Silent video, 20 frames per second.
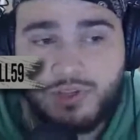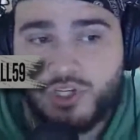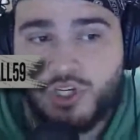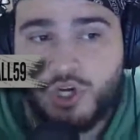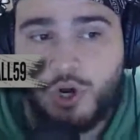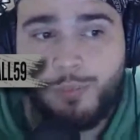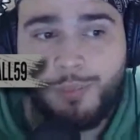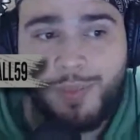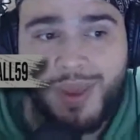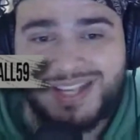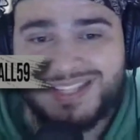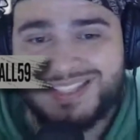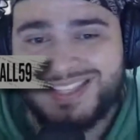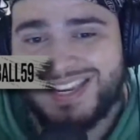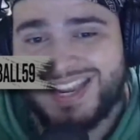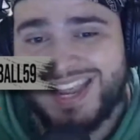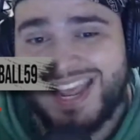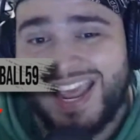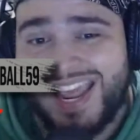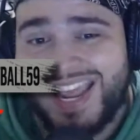to Joe
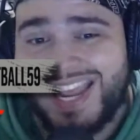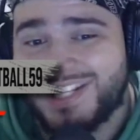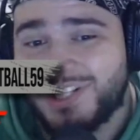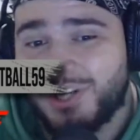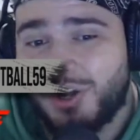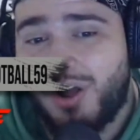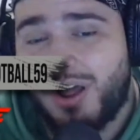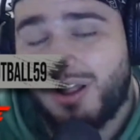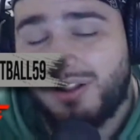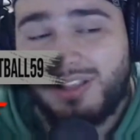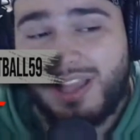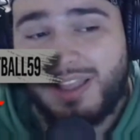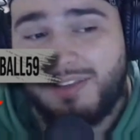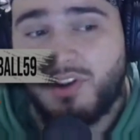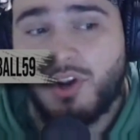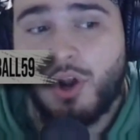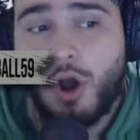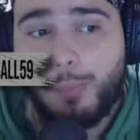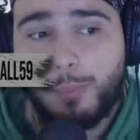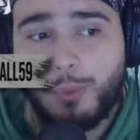Mixon. He saw
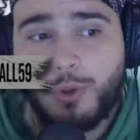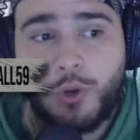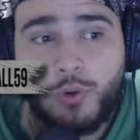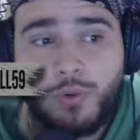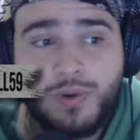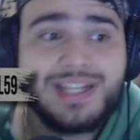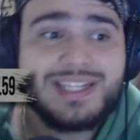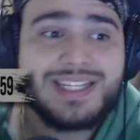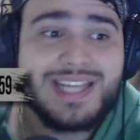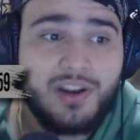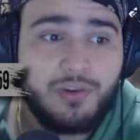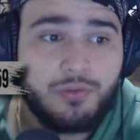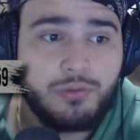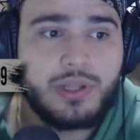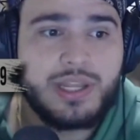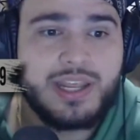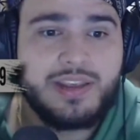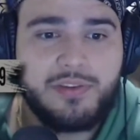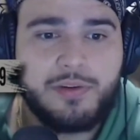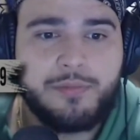11 opportunities in
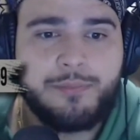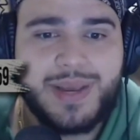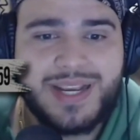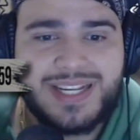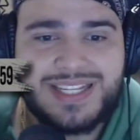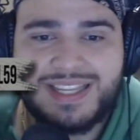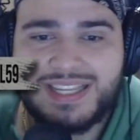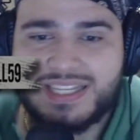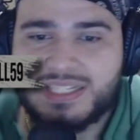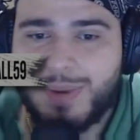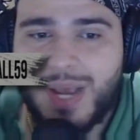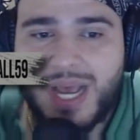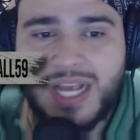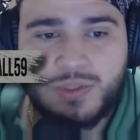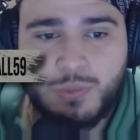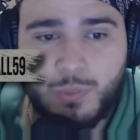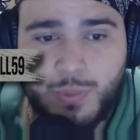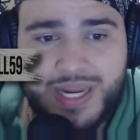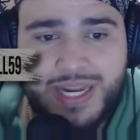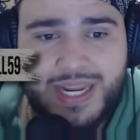relief of Mixon this
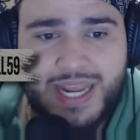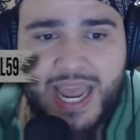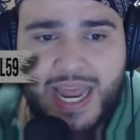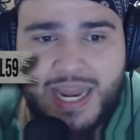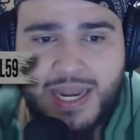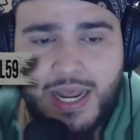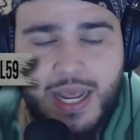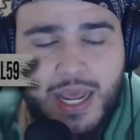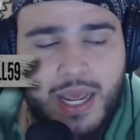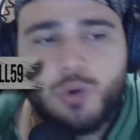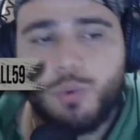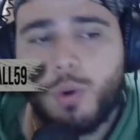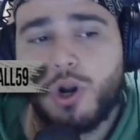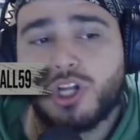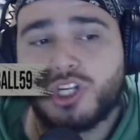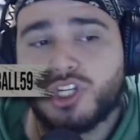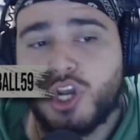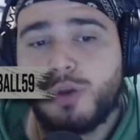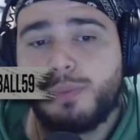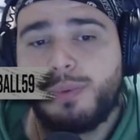past week. And you want to
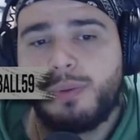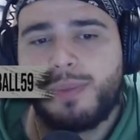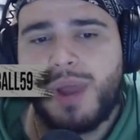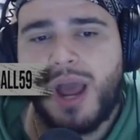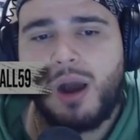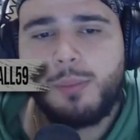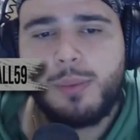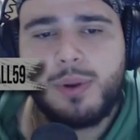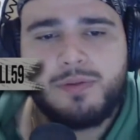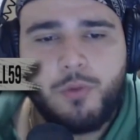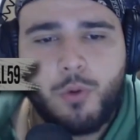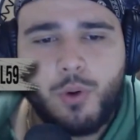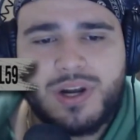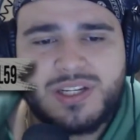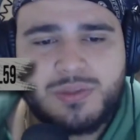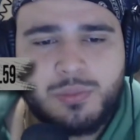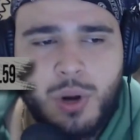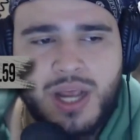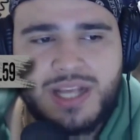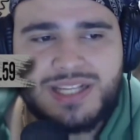scoop him now before
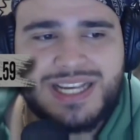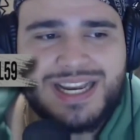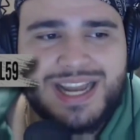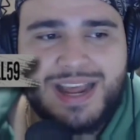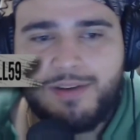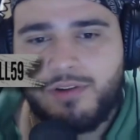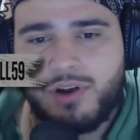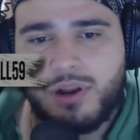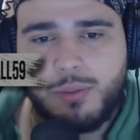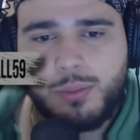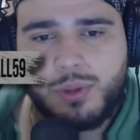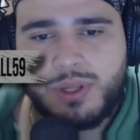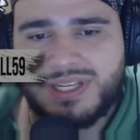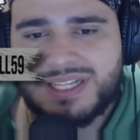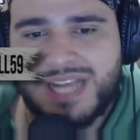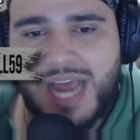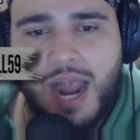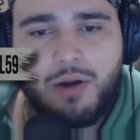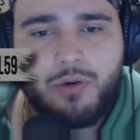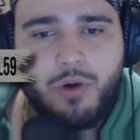his price inevitably
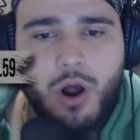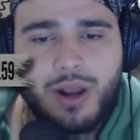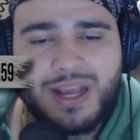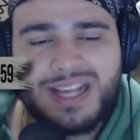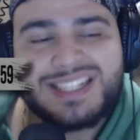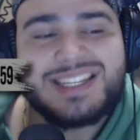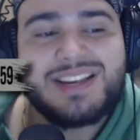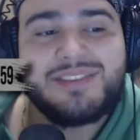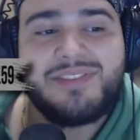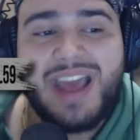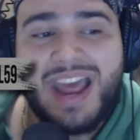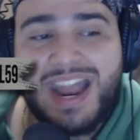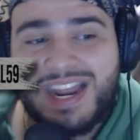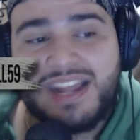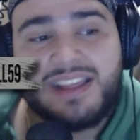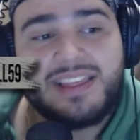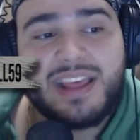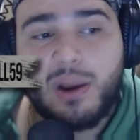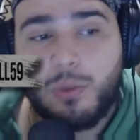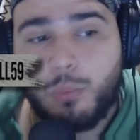skyrockets if
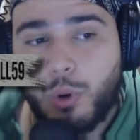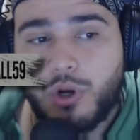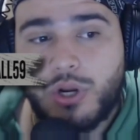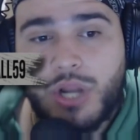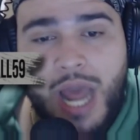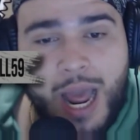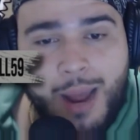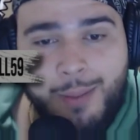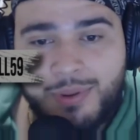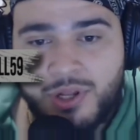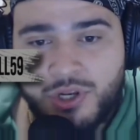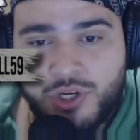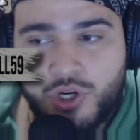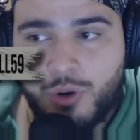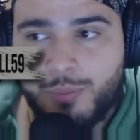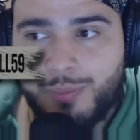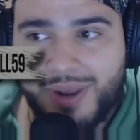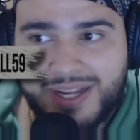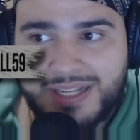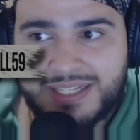anything were to happen to Joe
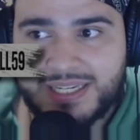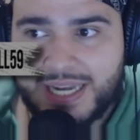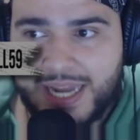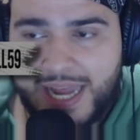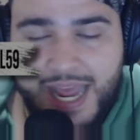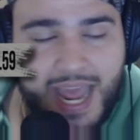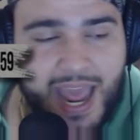Mixon.